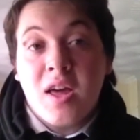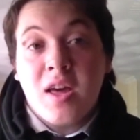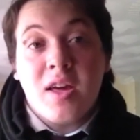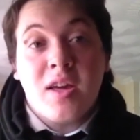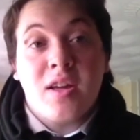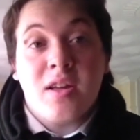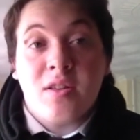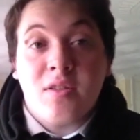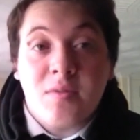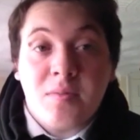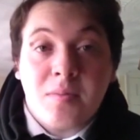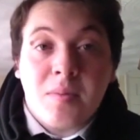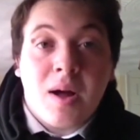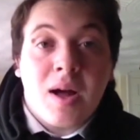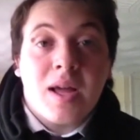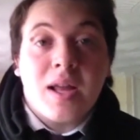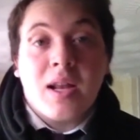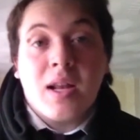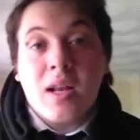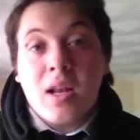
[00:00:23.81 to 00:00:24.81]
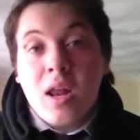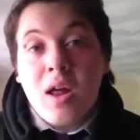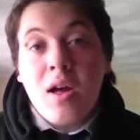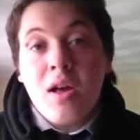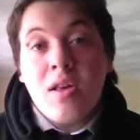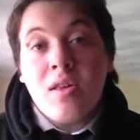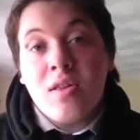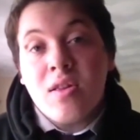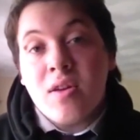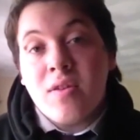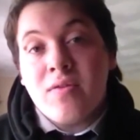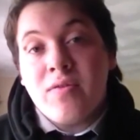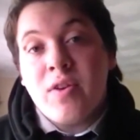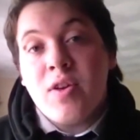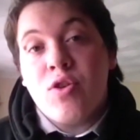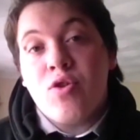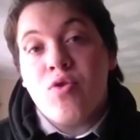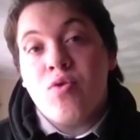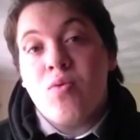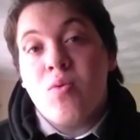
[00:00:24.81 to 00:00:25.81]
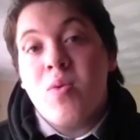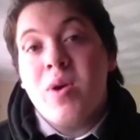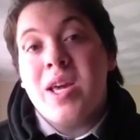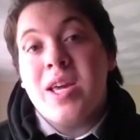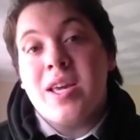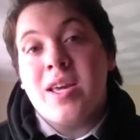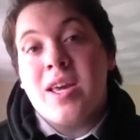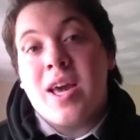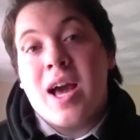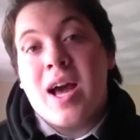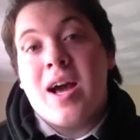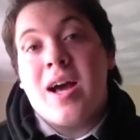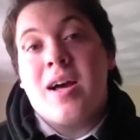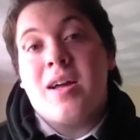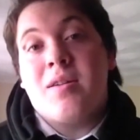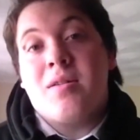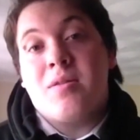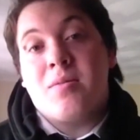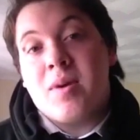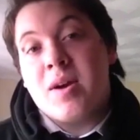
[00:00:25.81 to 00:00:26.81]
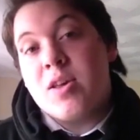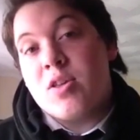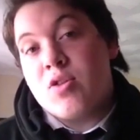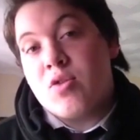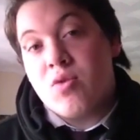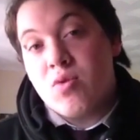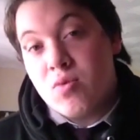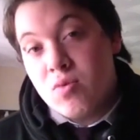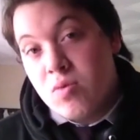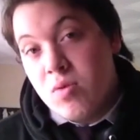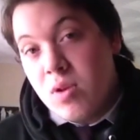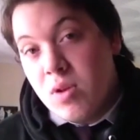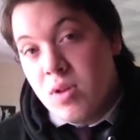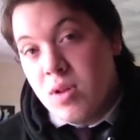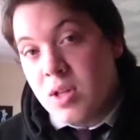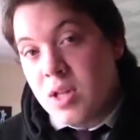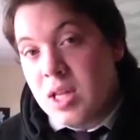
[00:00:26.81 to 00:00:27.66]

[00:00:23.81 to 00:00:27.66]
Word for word: It's my last official week at my school,